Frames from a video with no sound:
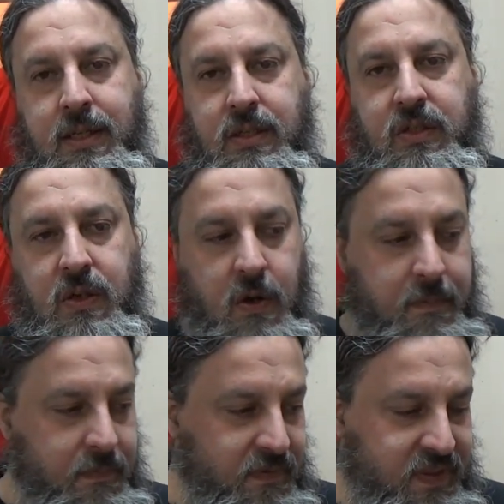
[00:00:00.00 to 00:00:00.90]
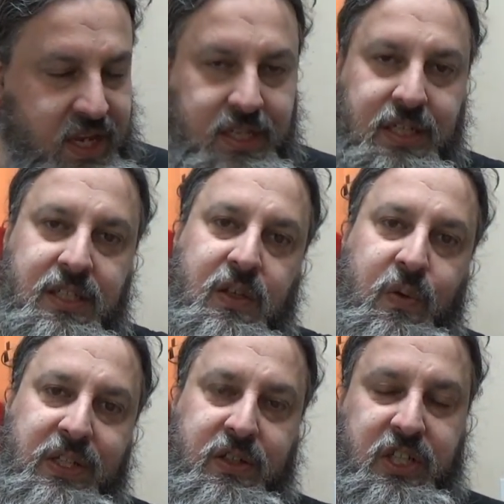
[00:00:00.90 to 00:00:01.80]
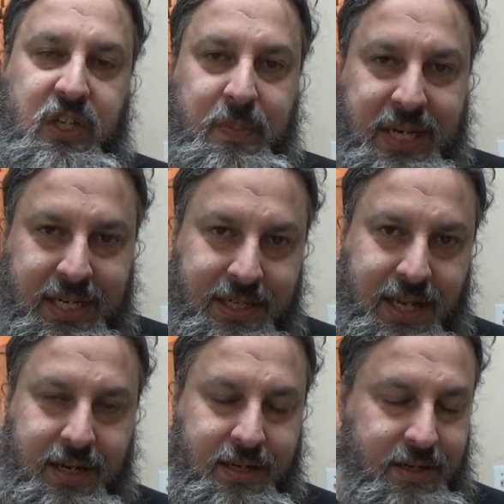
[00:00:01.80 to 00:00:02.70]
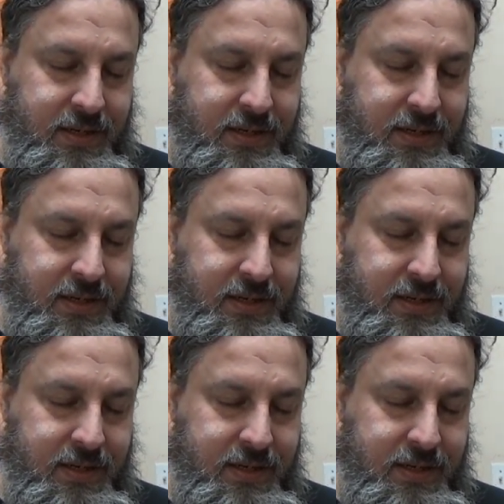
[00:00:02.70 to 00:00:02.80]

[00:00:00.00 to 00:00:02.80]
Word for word: So this is the research that's being done.